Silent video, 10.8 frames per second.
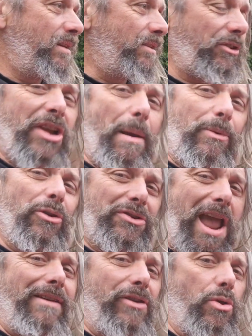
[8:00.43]
There's a chap called
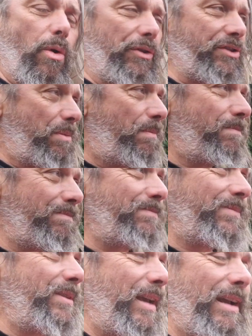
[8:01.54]
David who wants them.
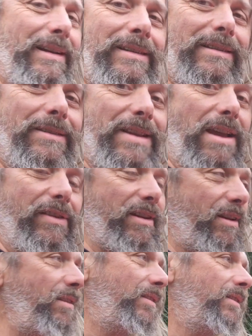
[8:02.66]
Yeah, David.
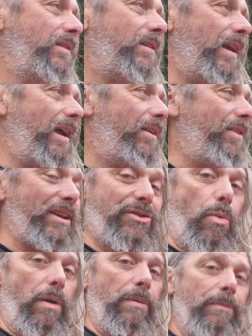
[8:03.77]
Yeah, that's
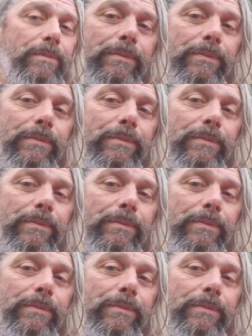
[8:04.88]
the one.